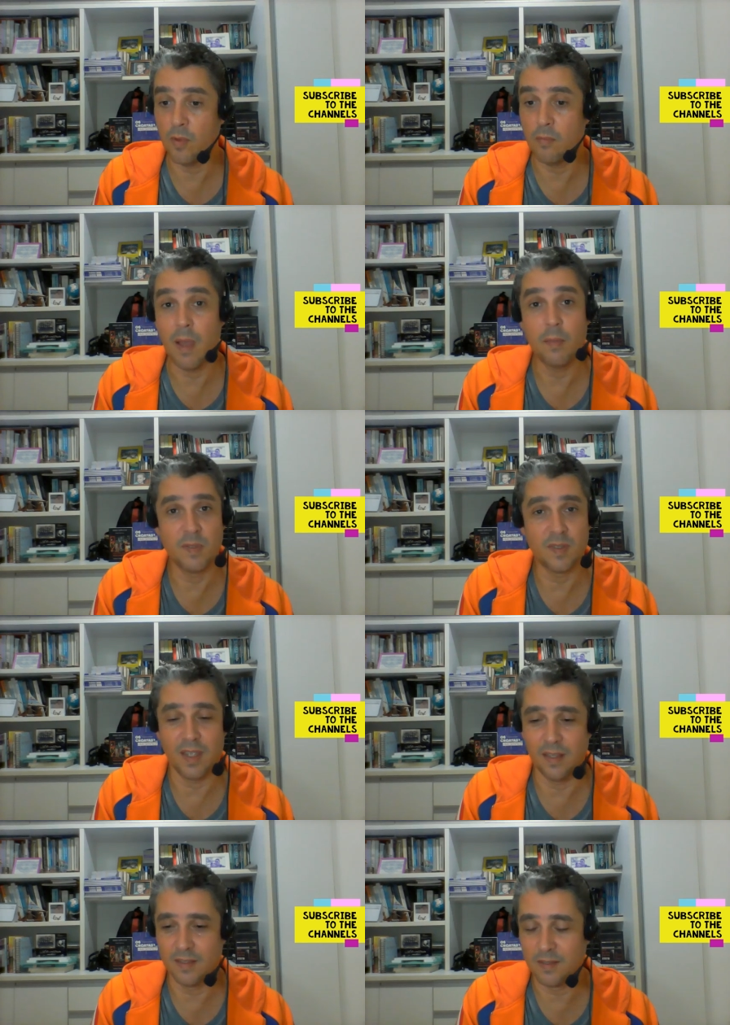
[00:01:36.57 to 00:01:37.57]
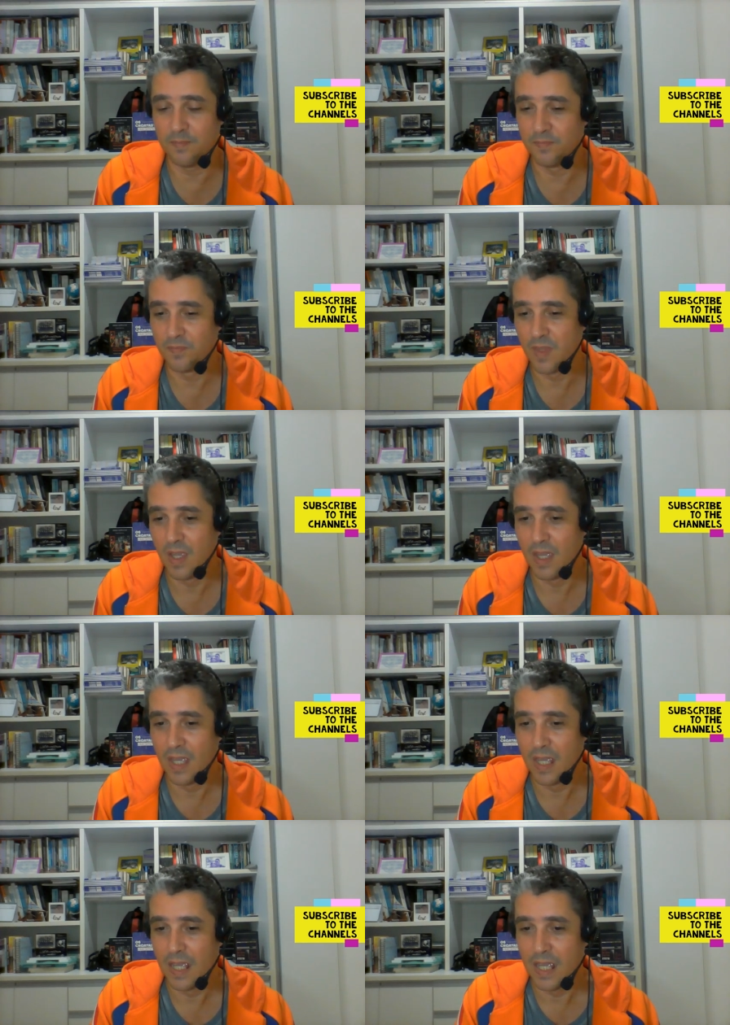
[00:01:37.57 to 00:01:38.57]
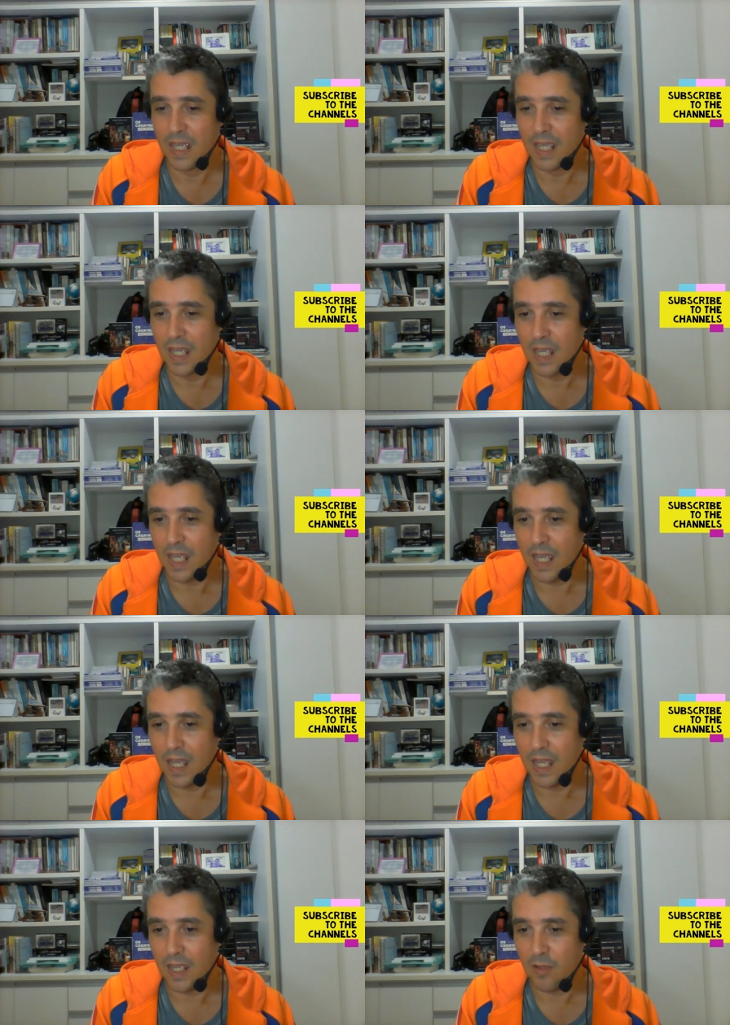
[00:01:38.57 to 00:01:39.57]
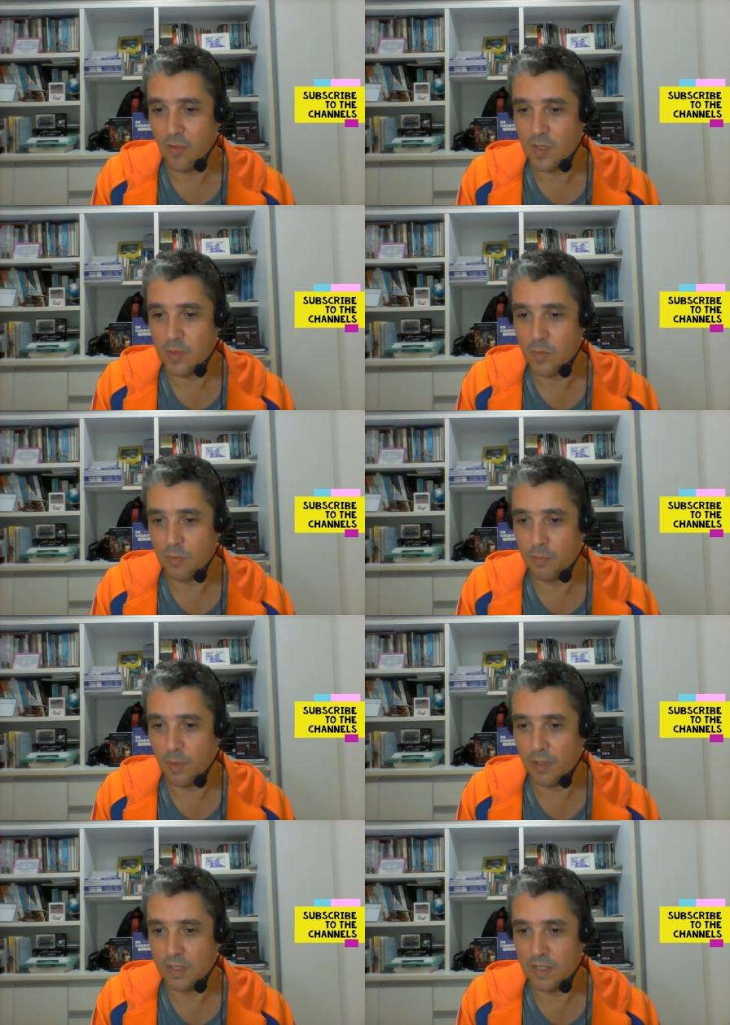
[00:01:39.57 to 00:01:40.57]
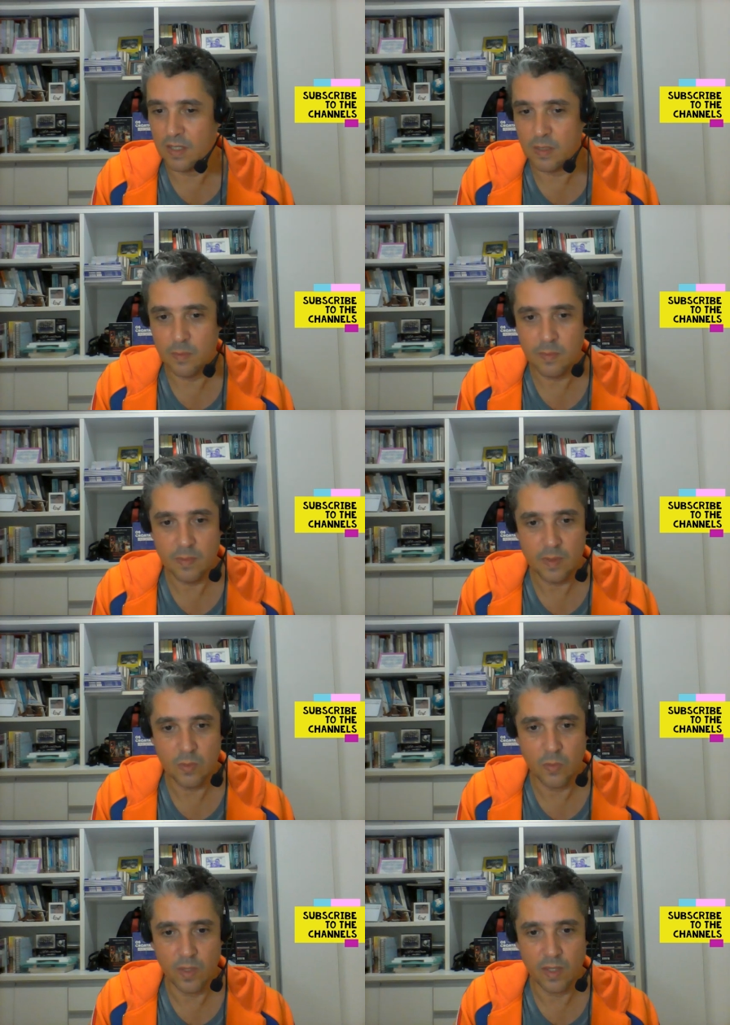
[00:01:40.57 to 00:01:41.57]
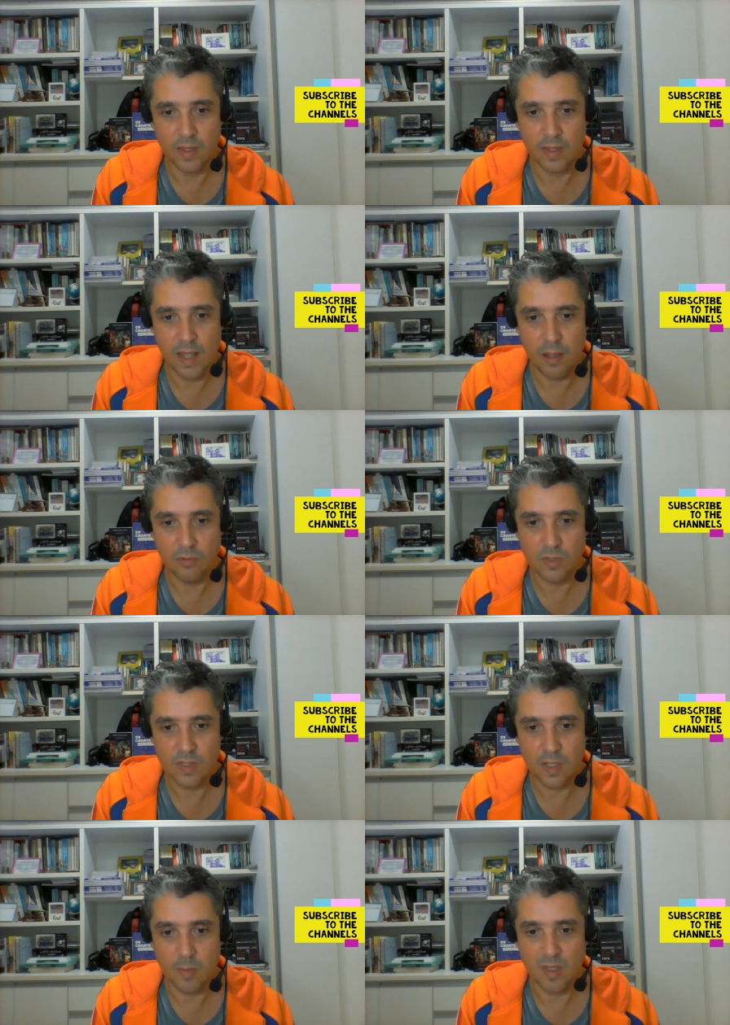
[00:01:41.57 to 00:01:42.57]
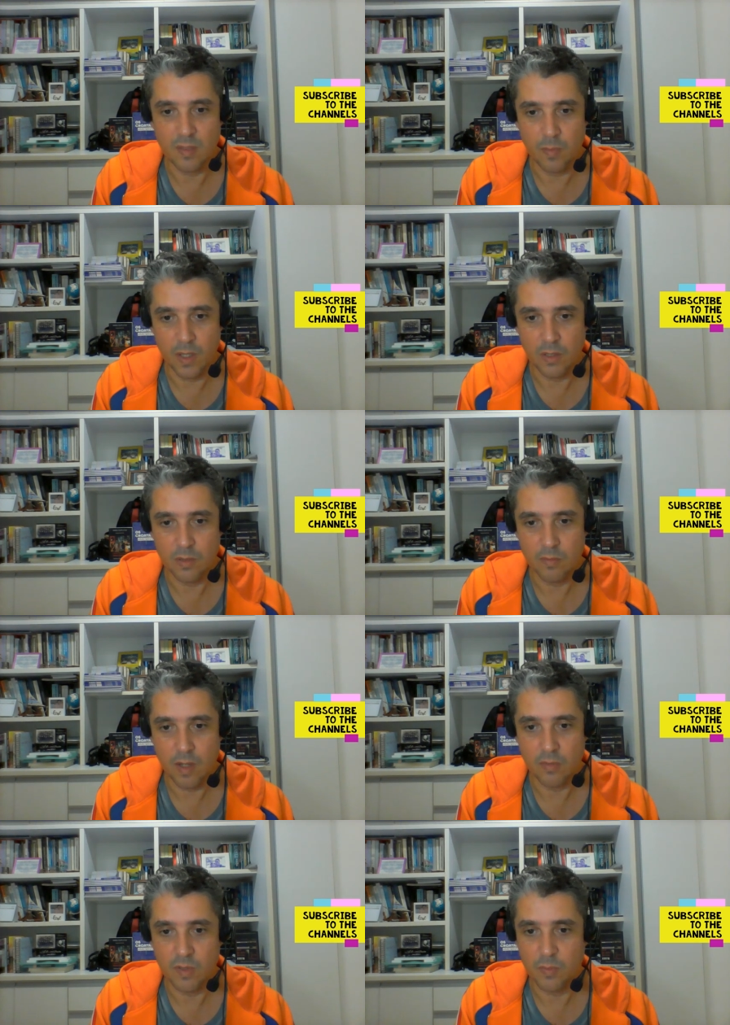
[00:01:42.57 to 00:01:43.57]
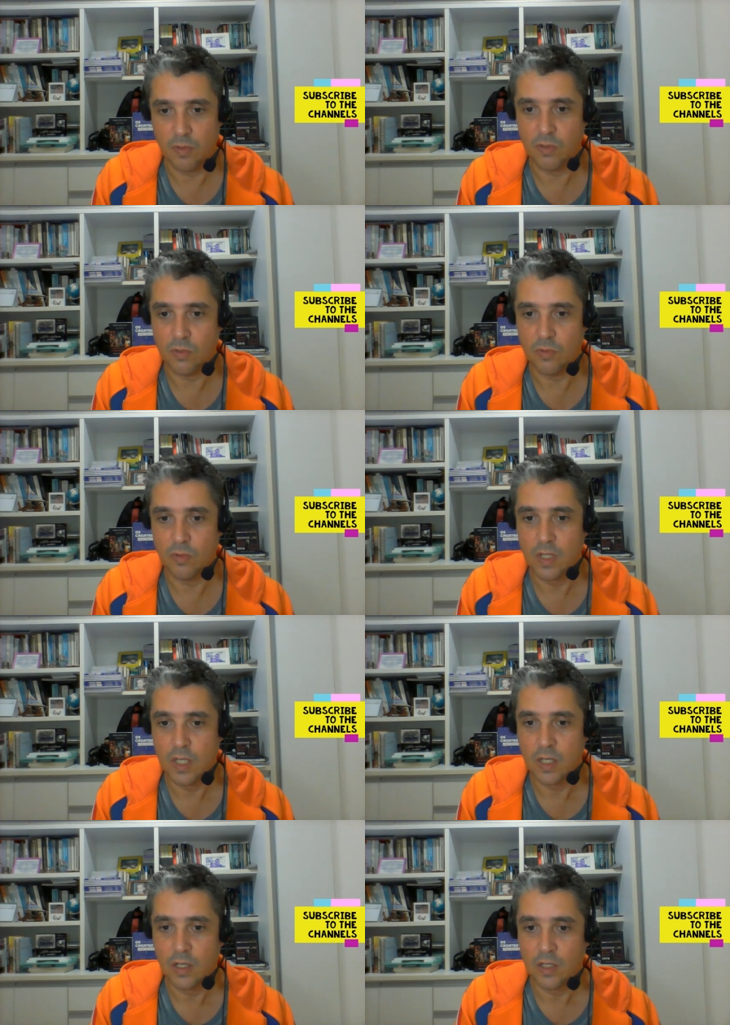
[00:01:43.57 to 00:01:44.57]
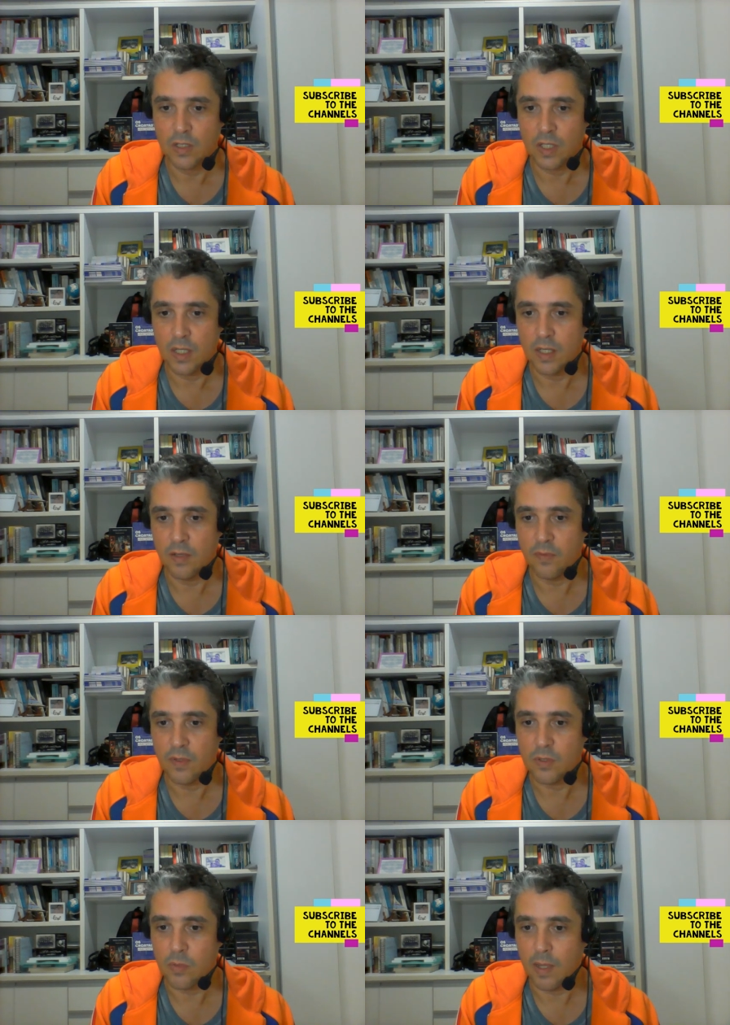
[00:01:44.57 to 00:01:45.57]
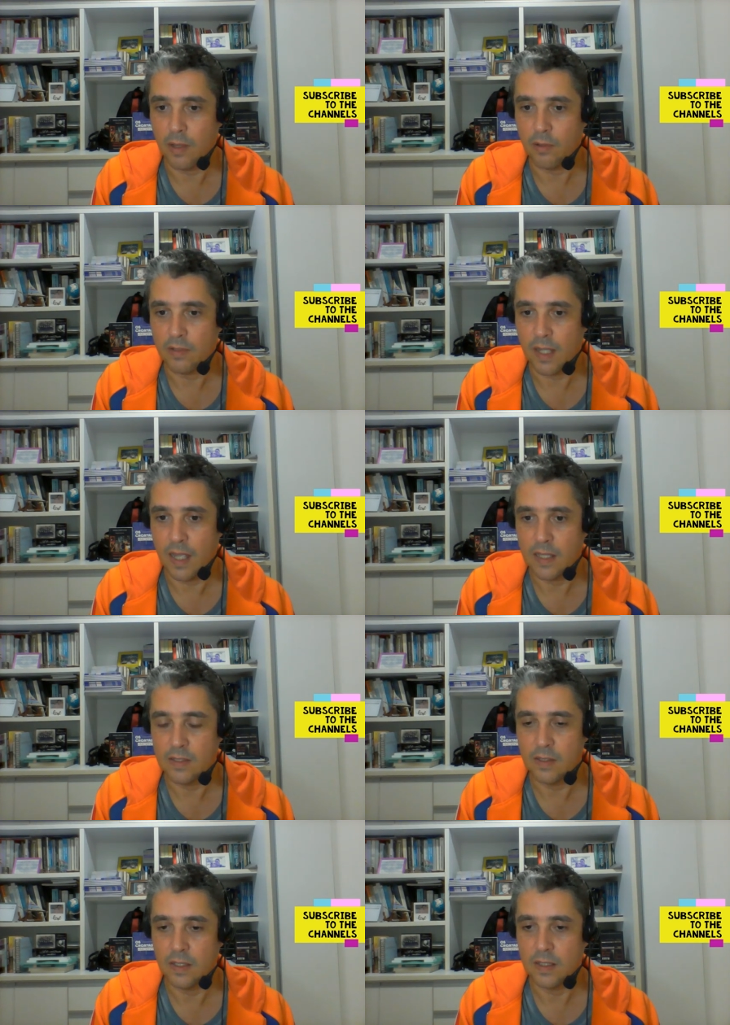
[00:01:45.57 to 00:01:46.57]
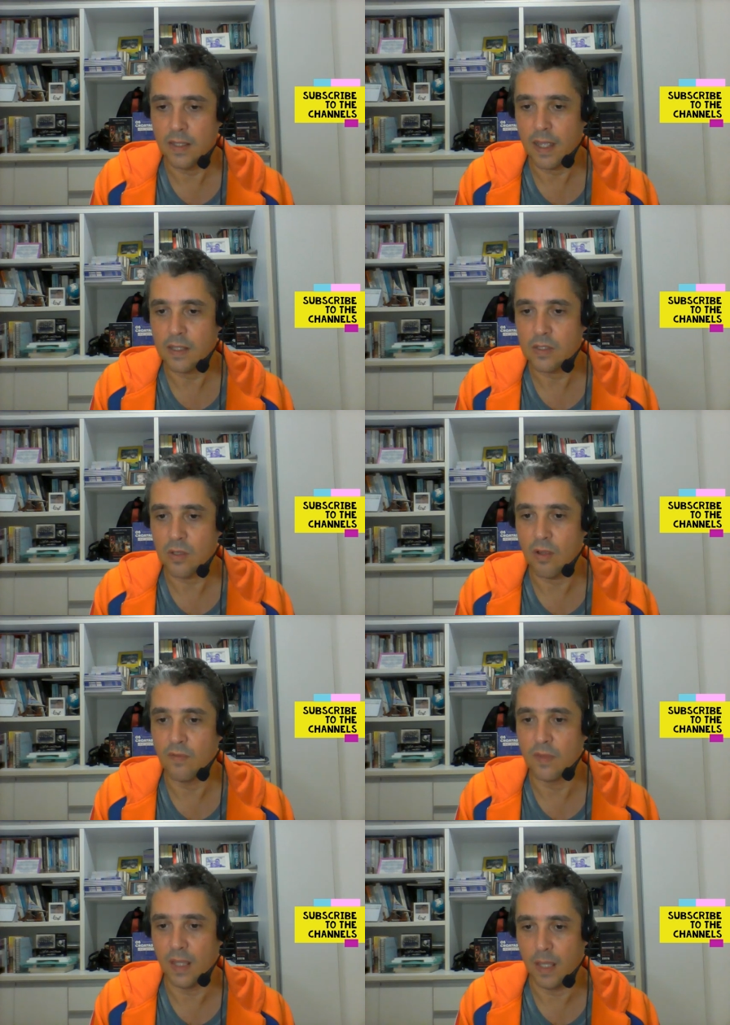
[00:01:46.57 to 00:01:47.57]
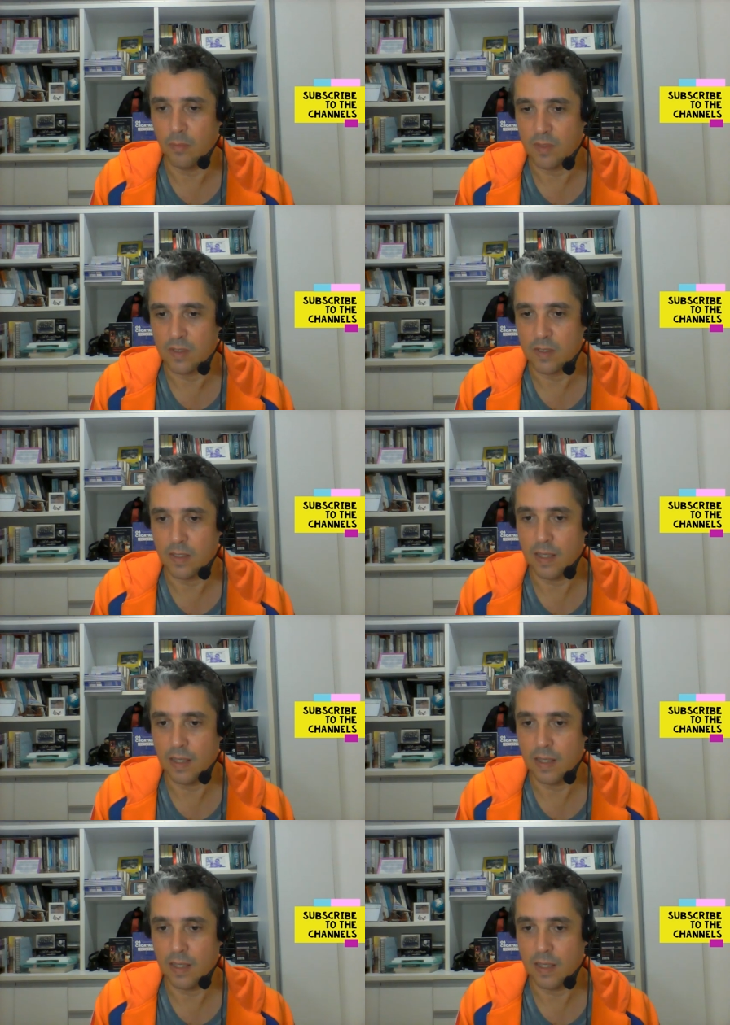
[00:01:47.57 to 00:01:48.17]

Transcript: my mistakes. Uh, cosmopolitanism without emancipation, a response to Jean François Lyotard Index of Names.